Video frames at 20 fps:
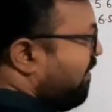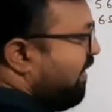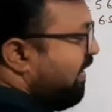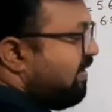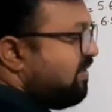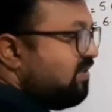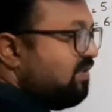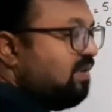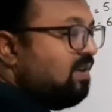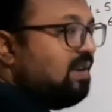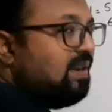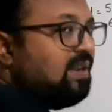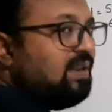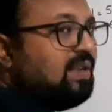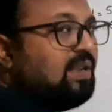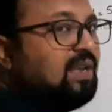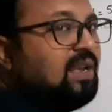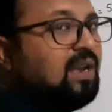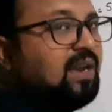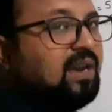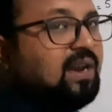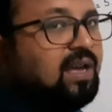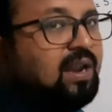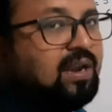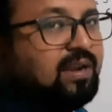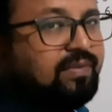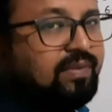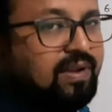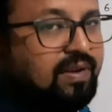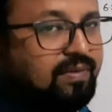it's not a correct
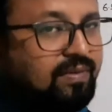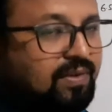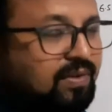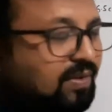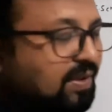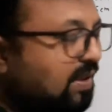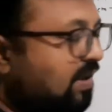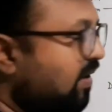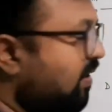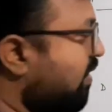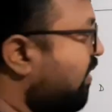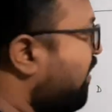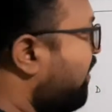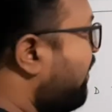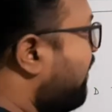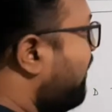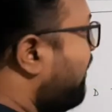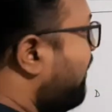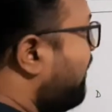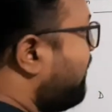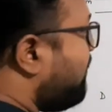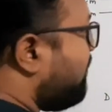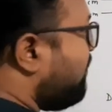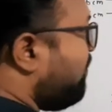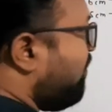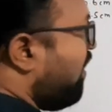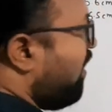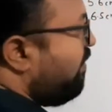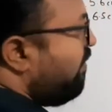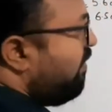way of doing. So
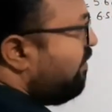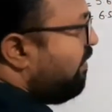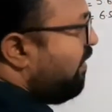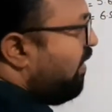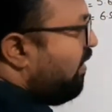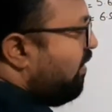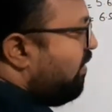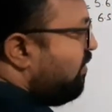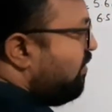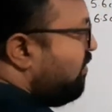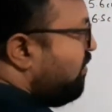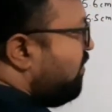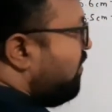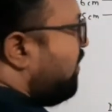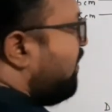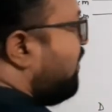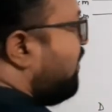what we will do,